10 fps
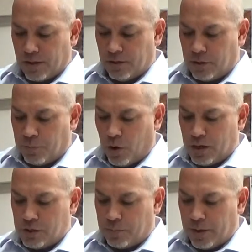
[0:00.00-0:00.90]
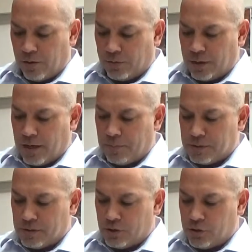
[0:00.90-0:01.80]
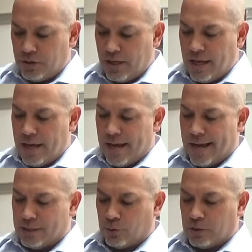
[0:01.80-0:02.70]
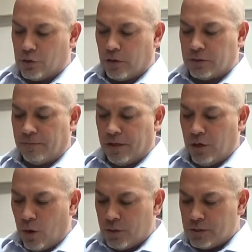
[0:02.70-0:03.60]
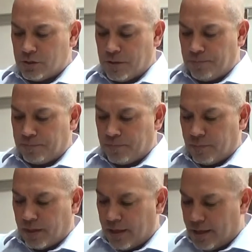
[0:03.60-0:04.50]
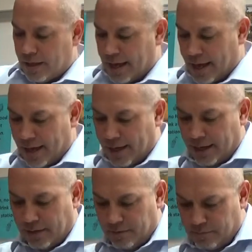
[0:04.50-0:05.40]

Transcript: The parties appear for the deposition as a result of a notice, a